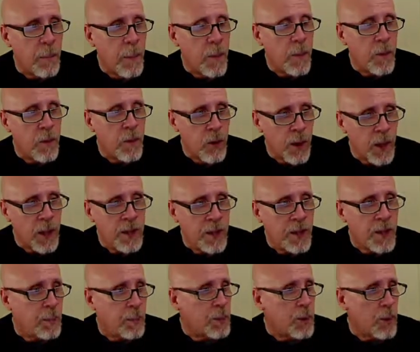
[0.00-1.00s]
Tracing
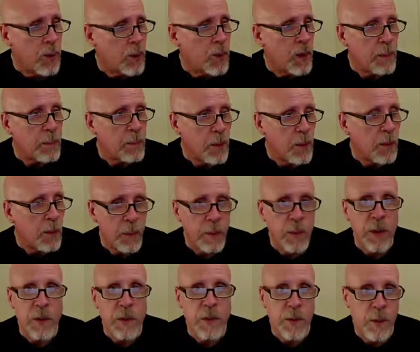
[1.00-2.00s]
a program literally
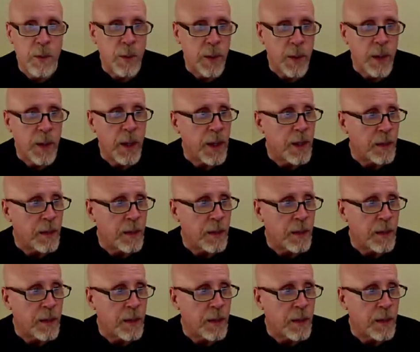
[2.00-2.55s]
means doing that.